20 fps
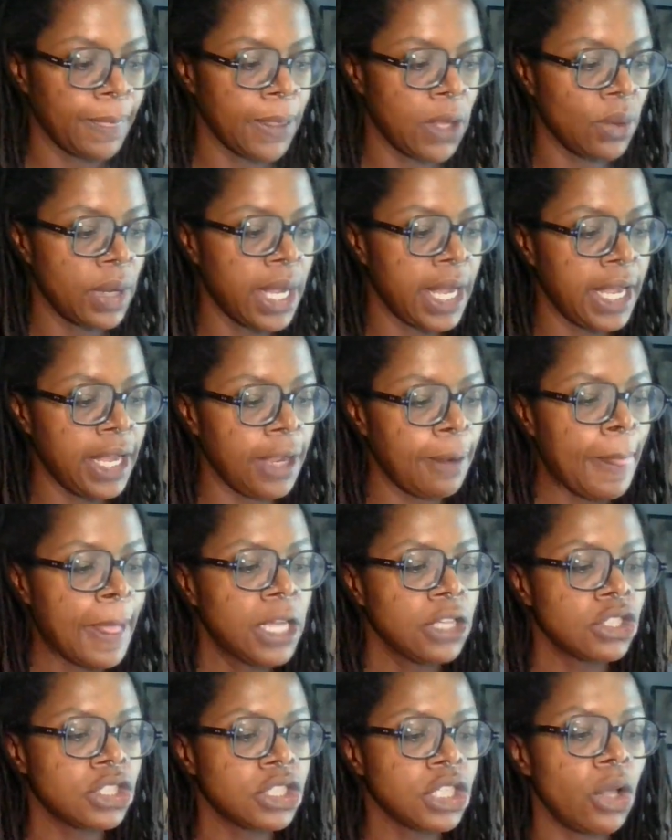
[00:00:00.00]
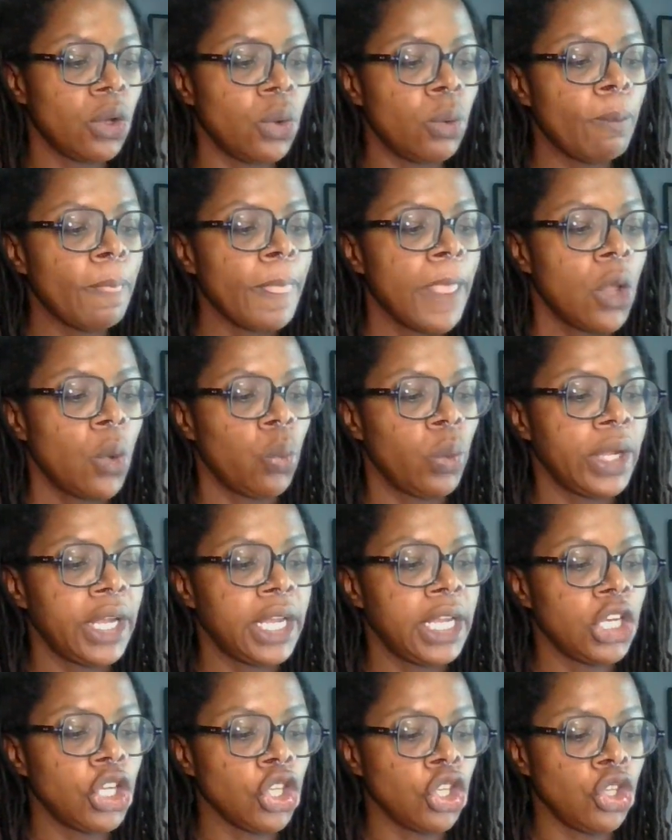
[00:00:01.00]
Okay, so
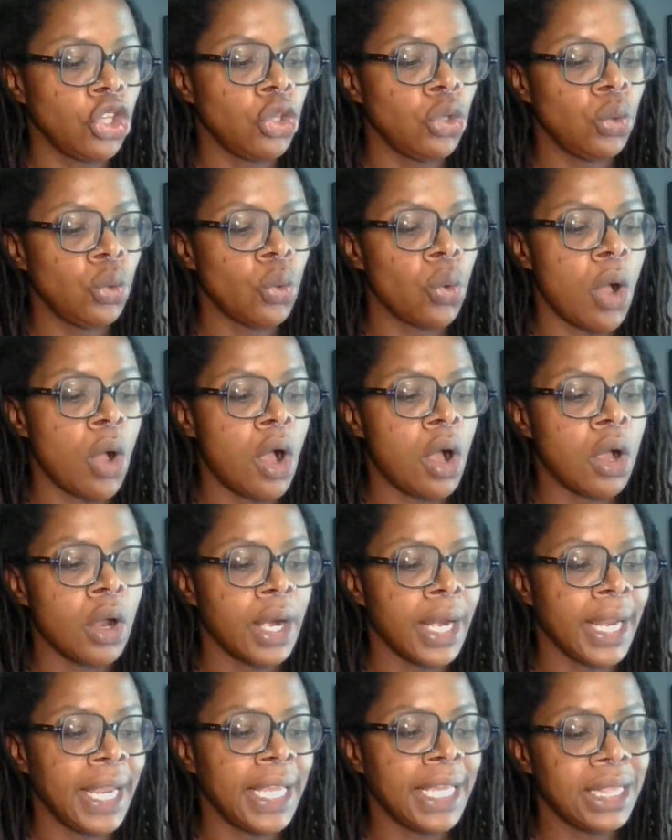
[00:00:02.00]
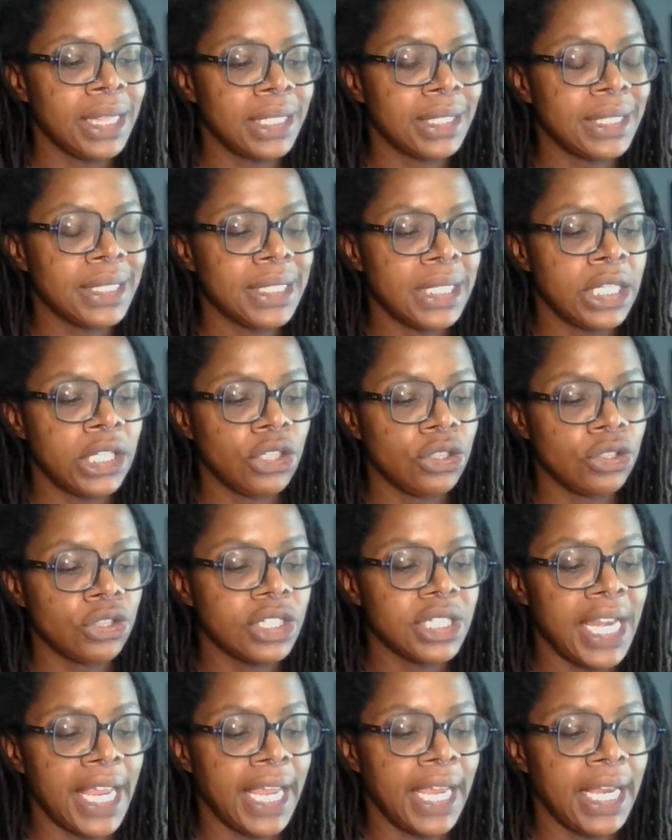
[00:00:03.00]
when you are in this
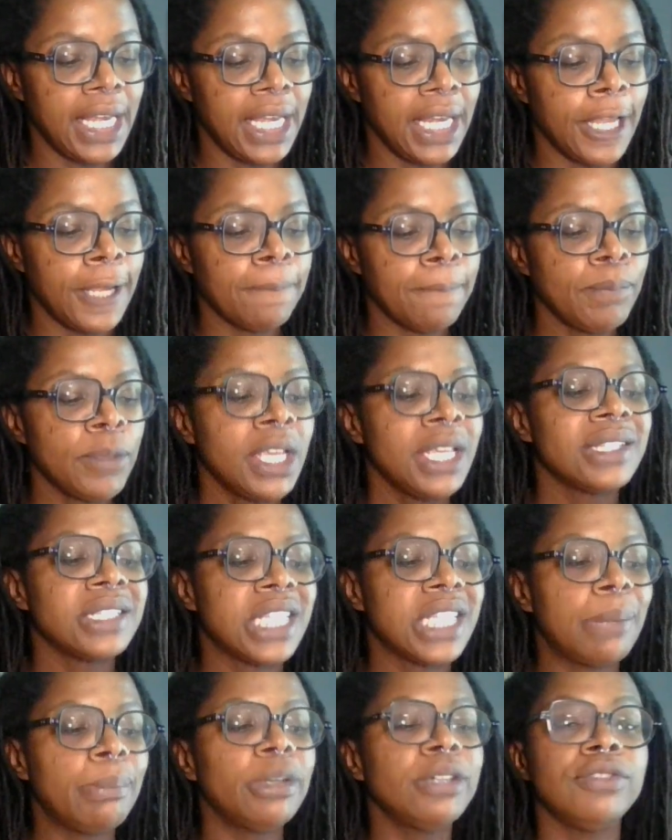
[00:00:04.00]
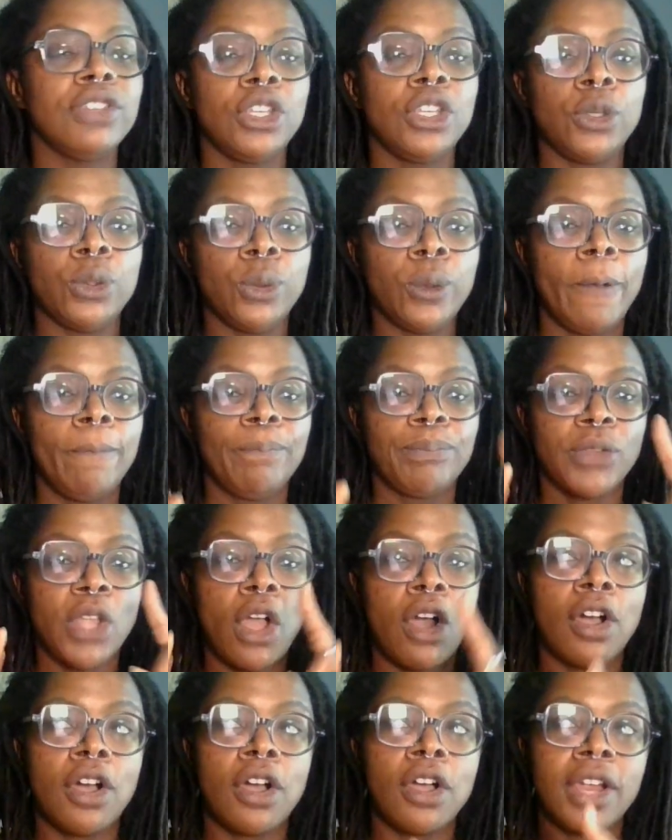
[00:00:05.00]
understanding, some of you
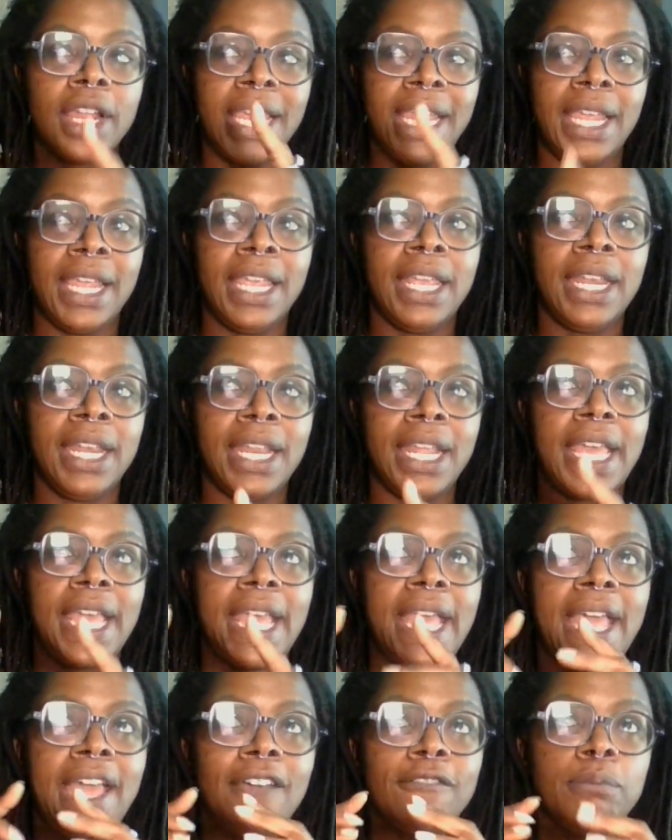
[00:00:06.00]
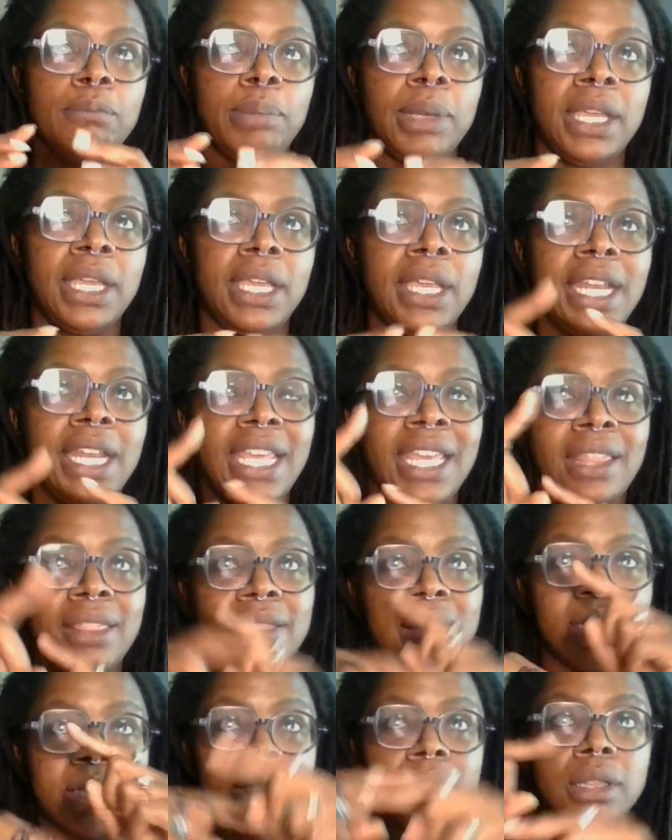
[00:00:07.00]
have been in
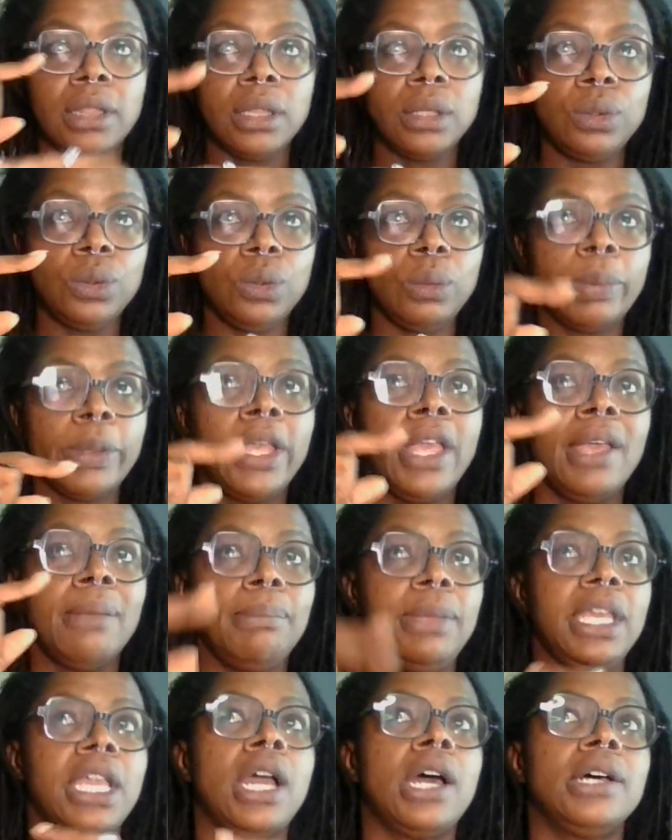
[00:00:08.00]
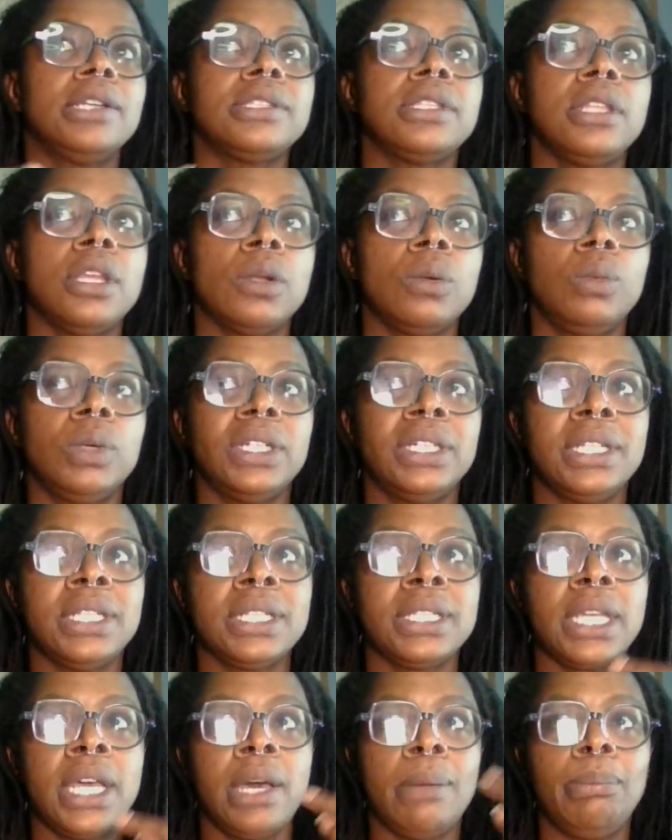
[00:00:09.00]
this loop because there
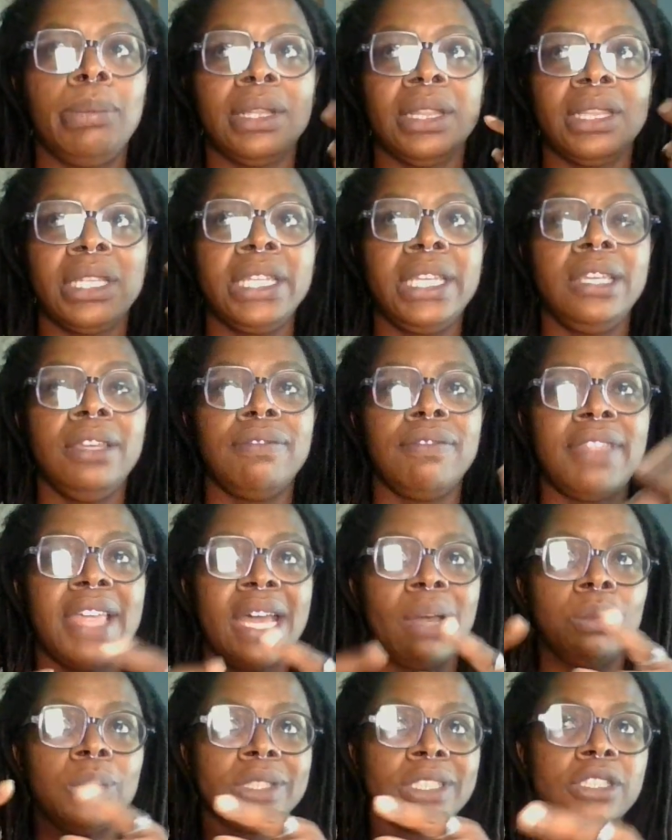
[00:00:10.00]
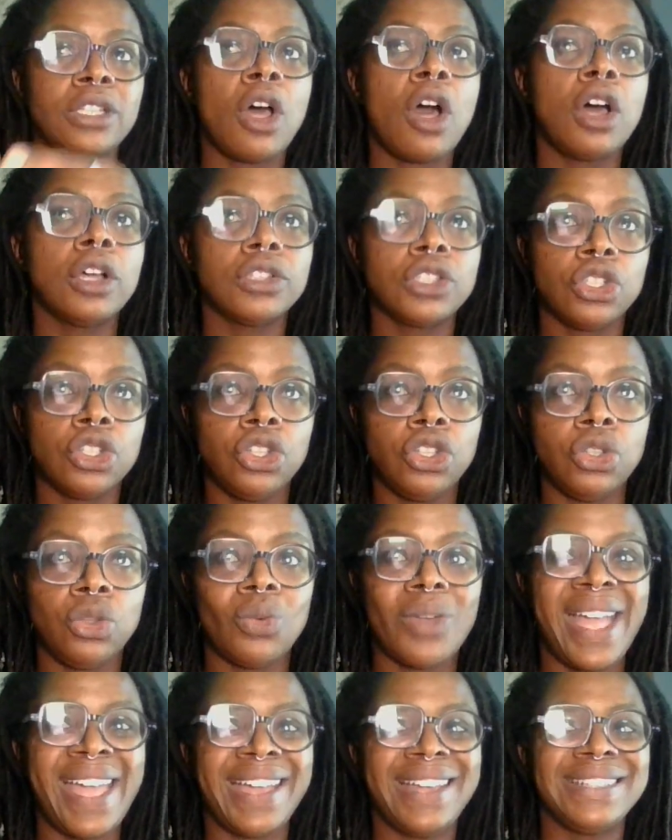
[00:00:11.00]
was a belief that was taught to
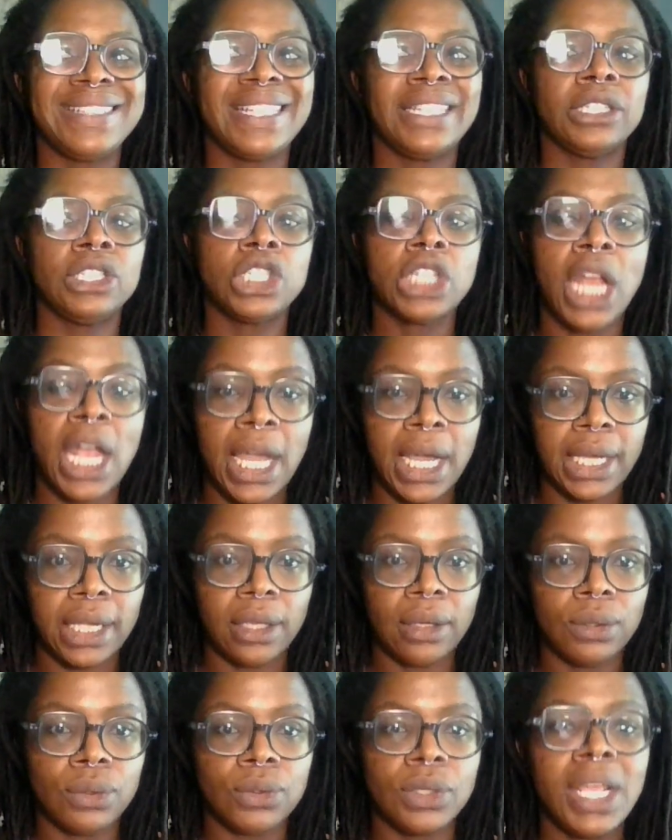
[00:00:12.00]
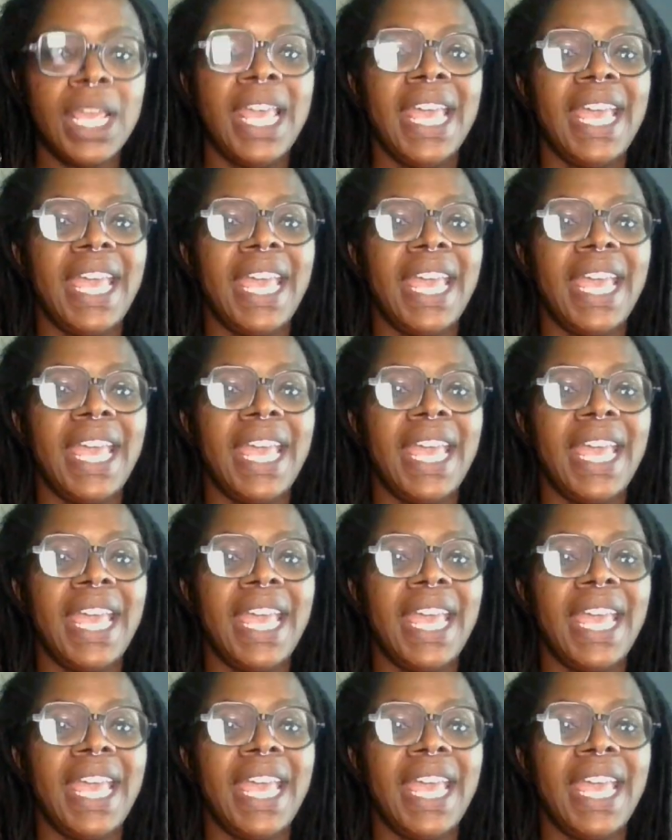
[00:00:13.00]
you as a child,